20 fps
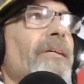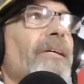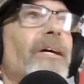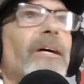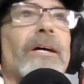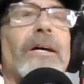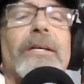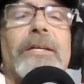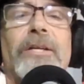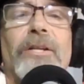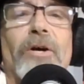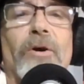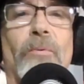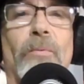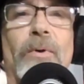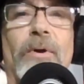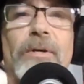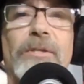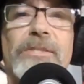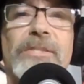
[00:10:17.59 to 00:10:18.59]

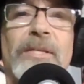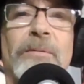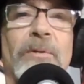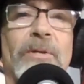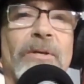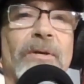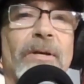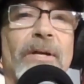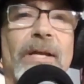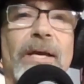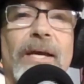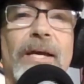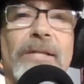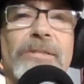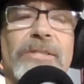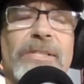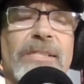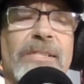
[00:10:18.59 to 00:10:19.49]
We're similar in age.